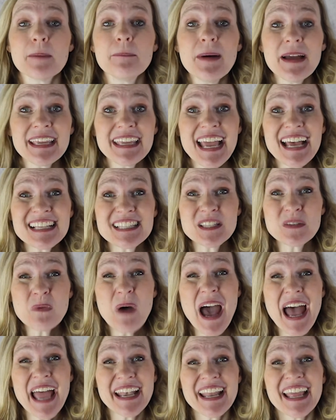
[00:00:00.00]
But guess
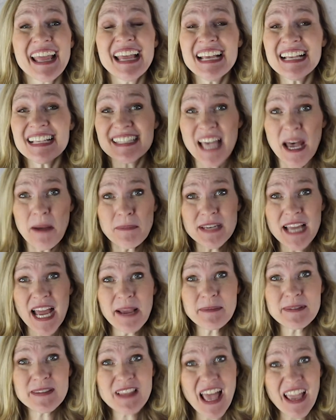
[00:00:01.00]
what?
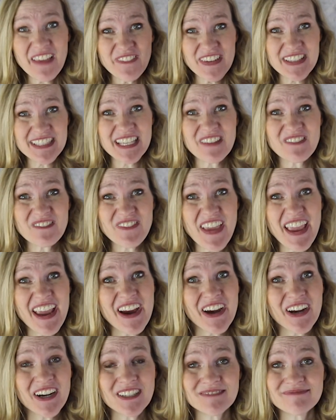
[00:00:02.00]
Sometimes life isn't
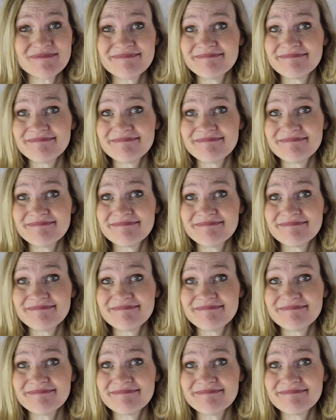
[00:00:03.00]
fair.